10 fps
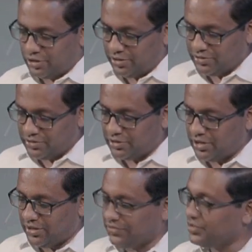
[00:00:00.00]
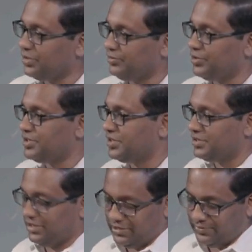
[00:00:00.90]
Don't be deceived, my dear
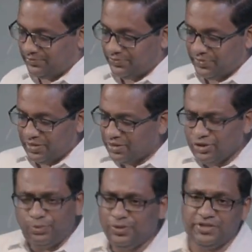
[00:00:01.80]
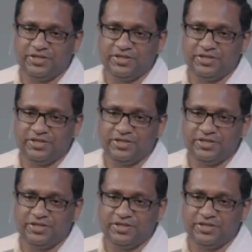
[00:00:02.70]
brothers and sisters.